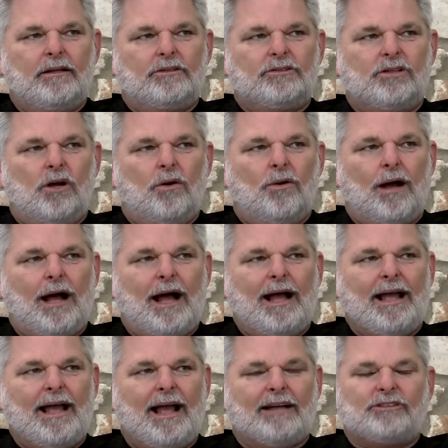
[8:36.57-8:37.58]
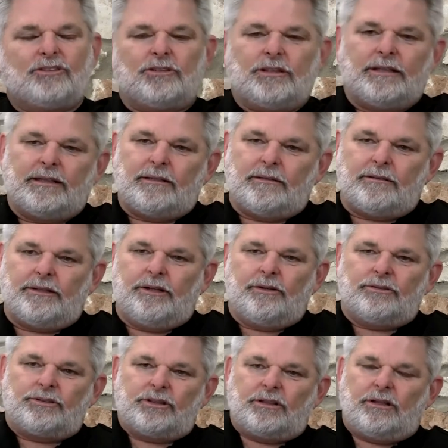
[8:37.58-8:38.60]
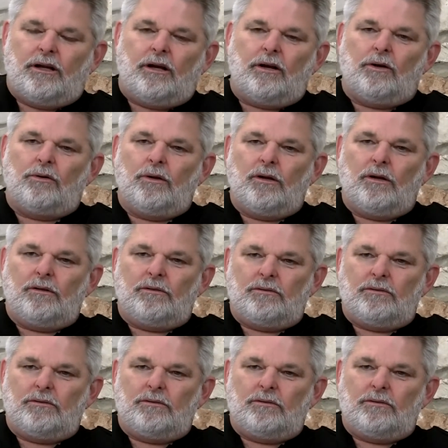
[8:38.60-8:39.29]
So I actually, years ago,